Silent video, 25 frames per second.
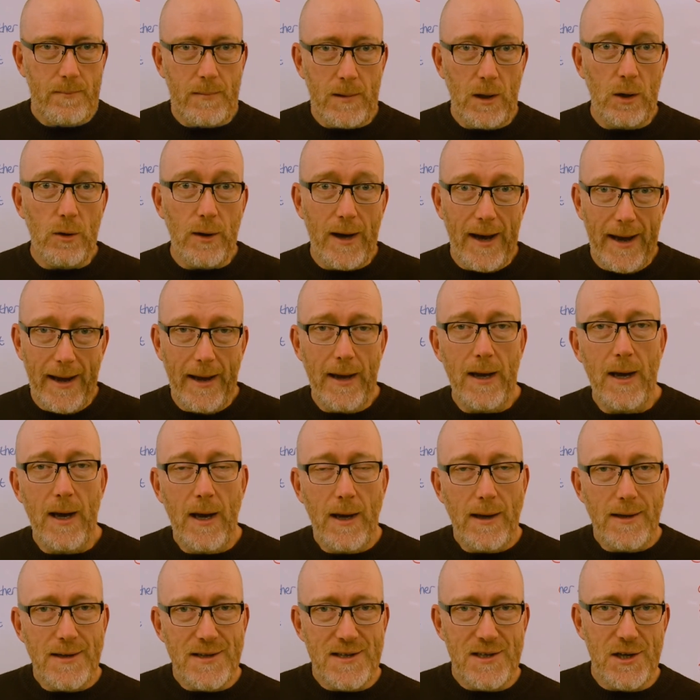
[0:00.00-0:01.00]
Okay,
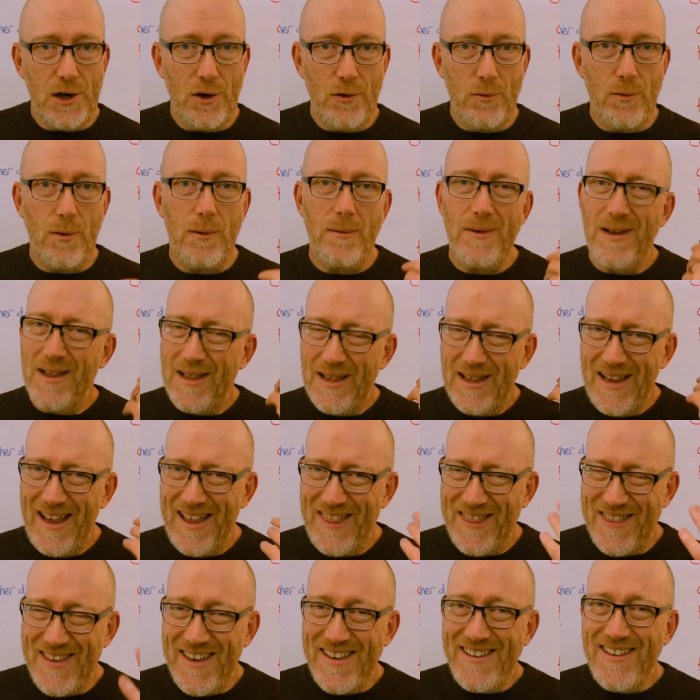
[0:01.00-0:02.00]
so
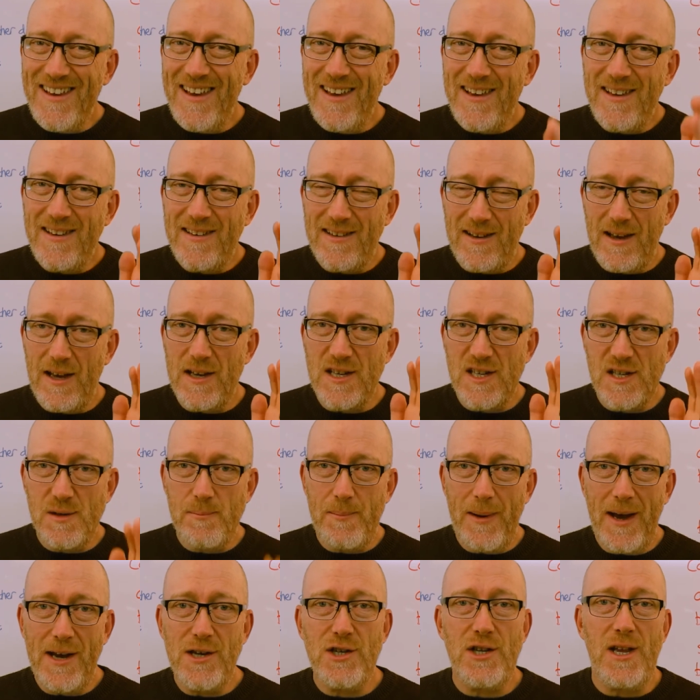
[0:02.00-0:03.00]
this is
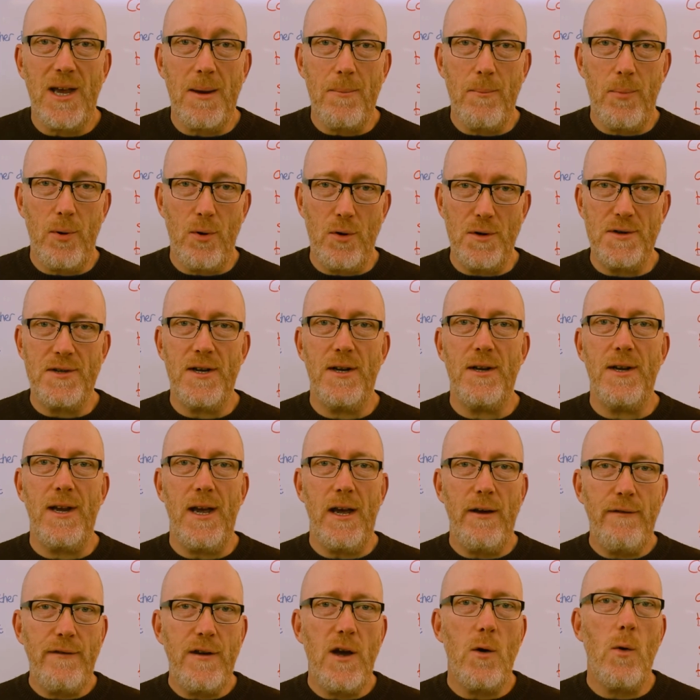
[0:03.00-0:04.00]
especially important
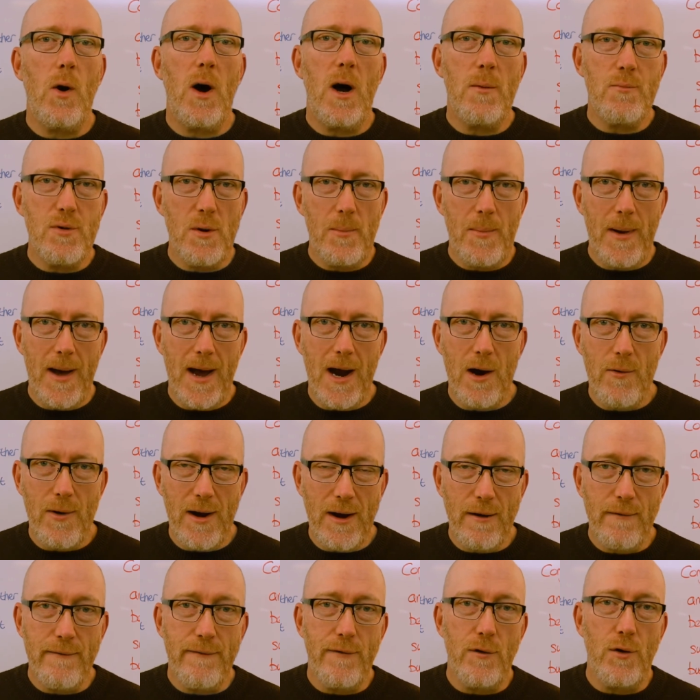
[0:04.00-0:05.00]
if you are
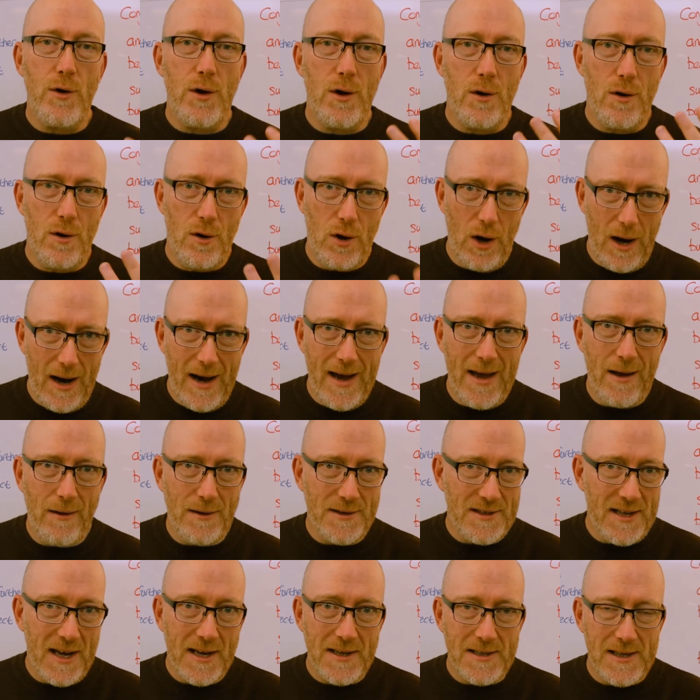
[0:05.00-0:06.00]
preparing for your
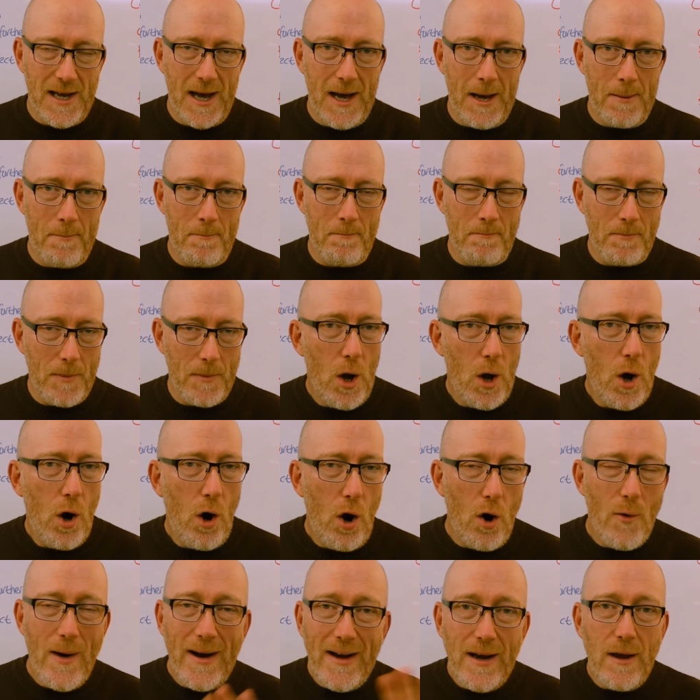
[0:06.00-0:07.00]
IELTS exam
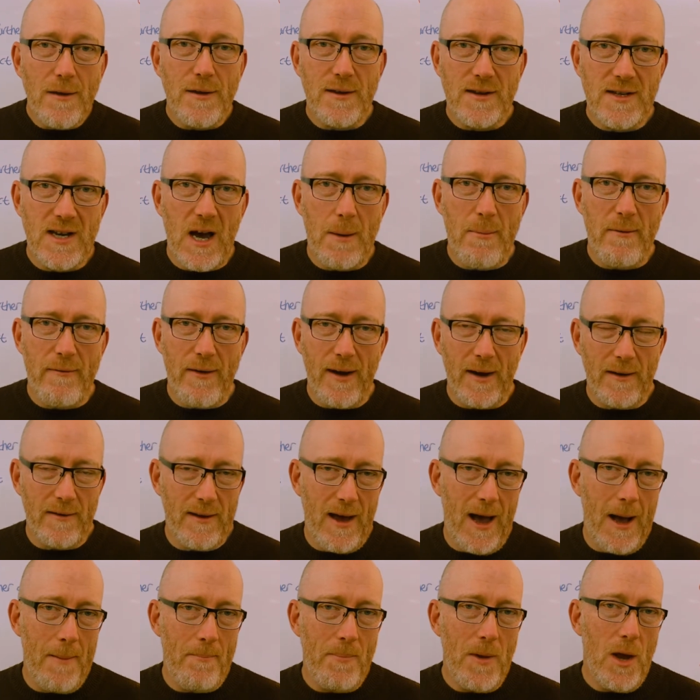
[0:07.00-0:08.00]
or any other type of
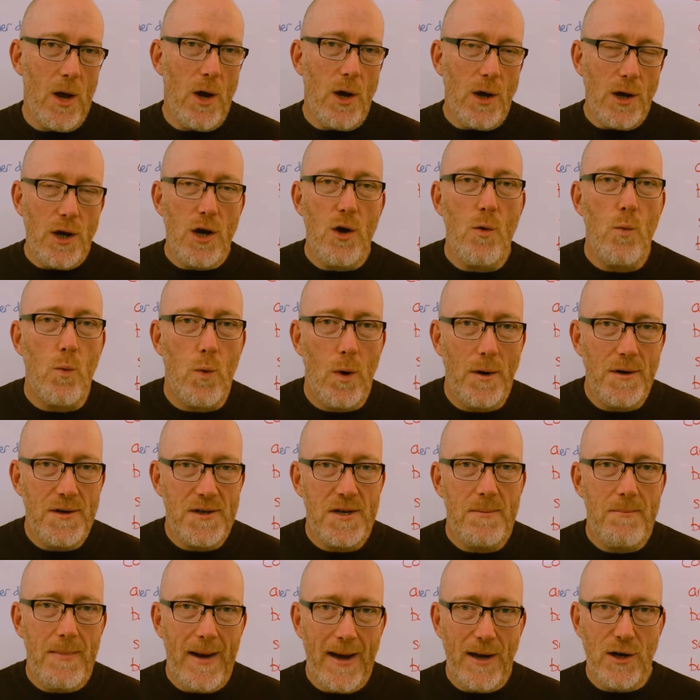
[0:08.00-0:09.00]
exam. You want
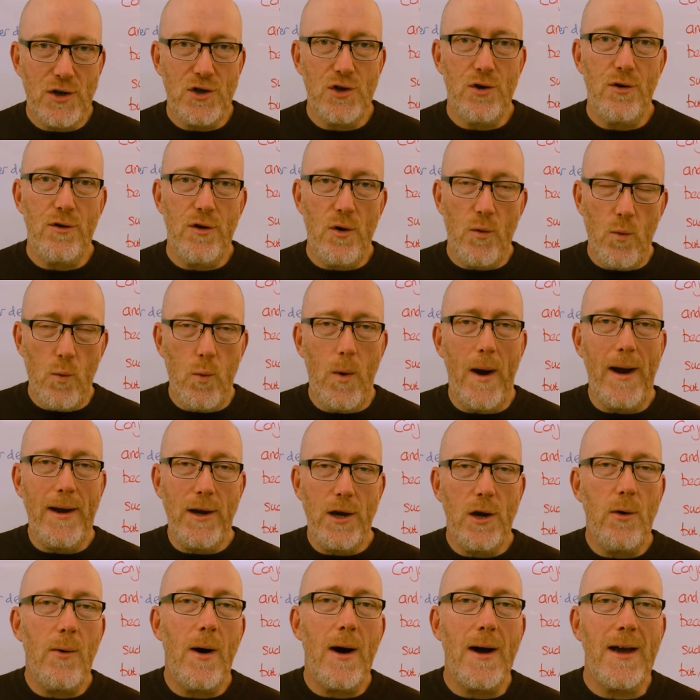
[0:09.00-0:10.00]
to make sure that when
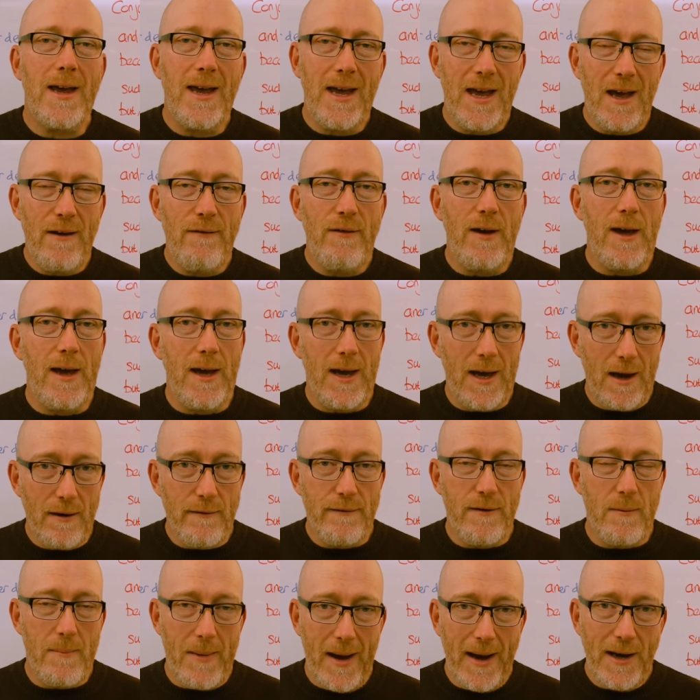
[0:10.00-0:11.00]
you are giving
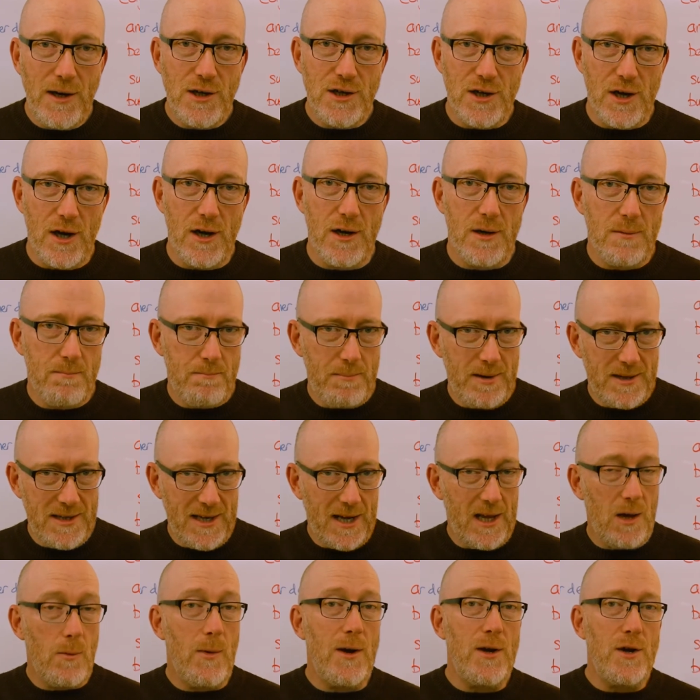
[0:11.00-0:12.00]
information,
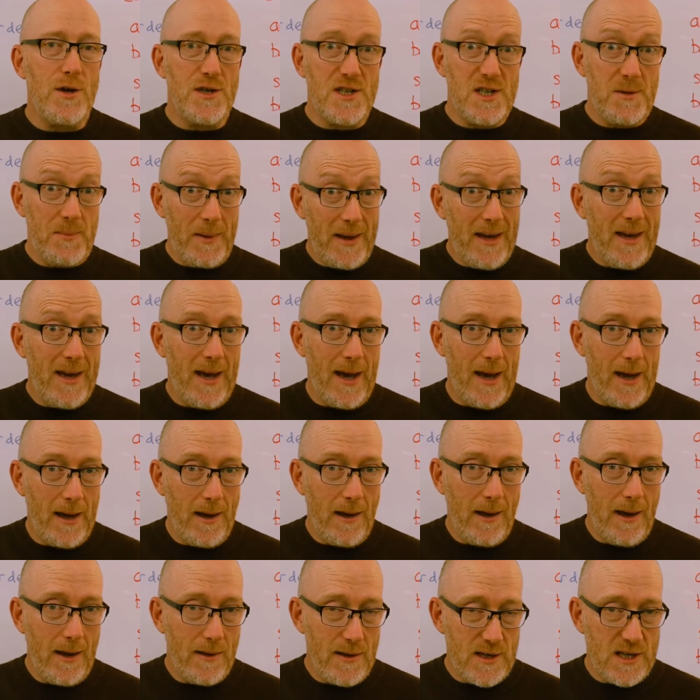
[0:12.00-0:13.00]
particularly when you're
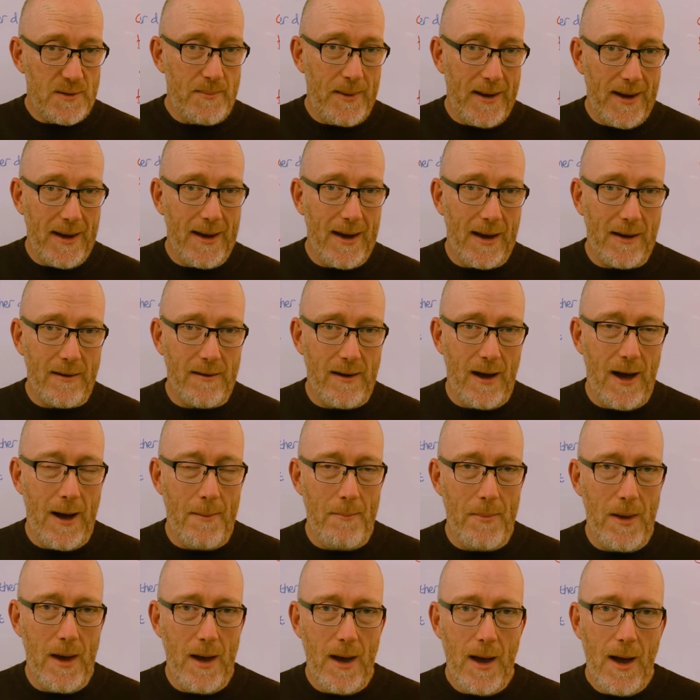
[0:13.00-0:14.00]
speaking in the speaking exam,
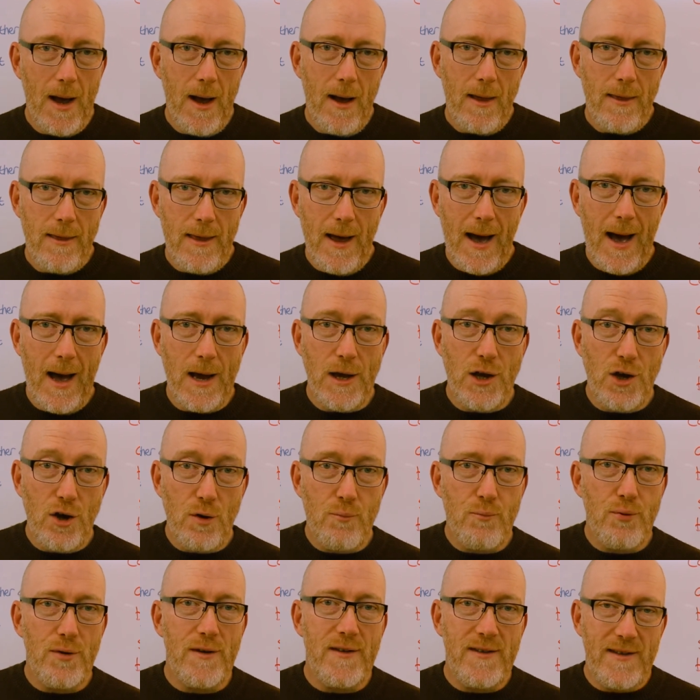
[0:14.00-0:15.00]
that you
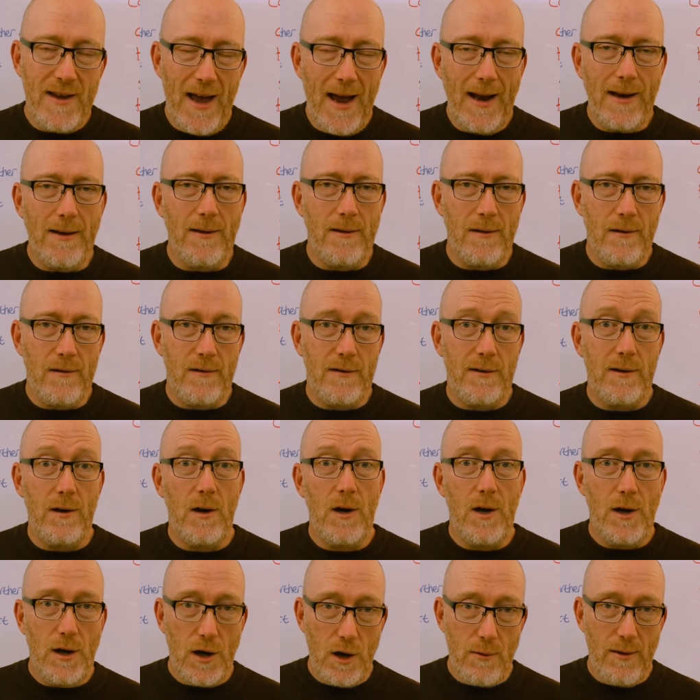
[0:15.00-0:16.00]

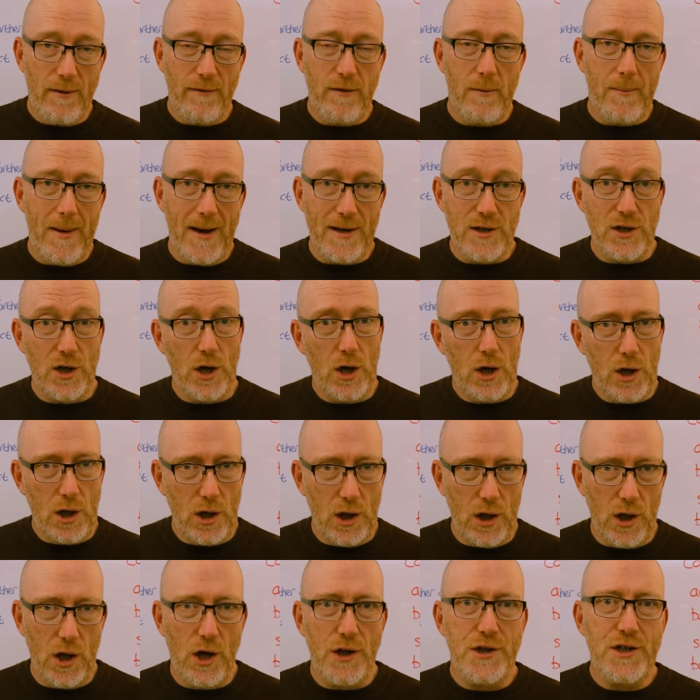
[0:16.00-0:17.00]
present your information
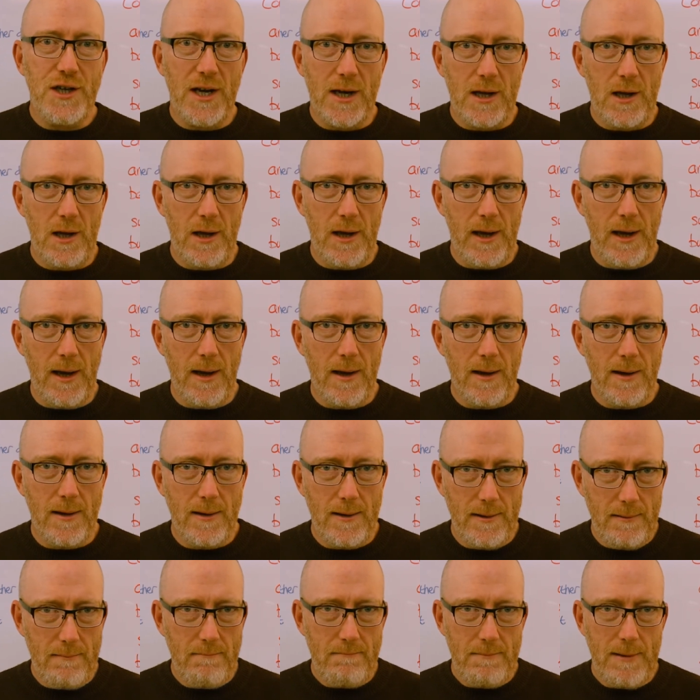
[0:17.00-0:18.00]
logically.
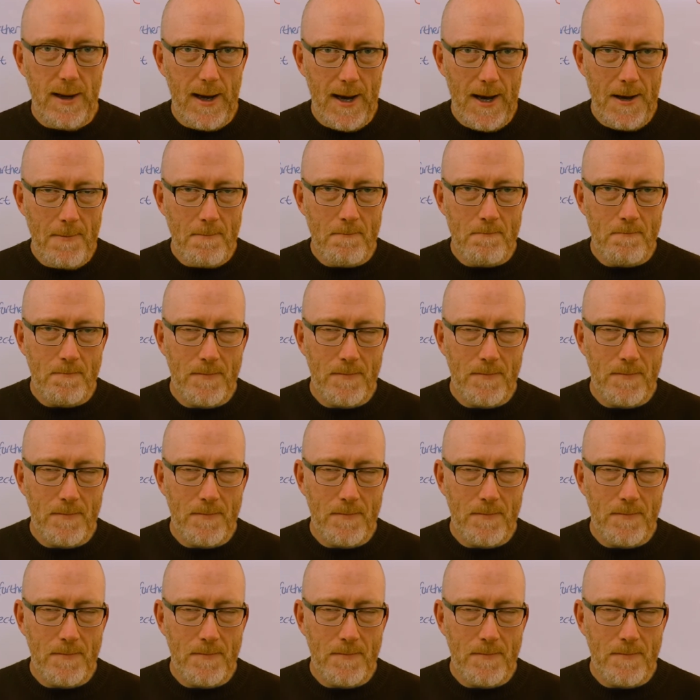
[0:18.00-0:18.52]
Yeah?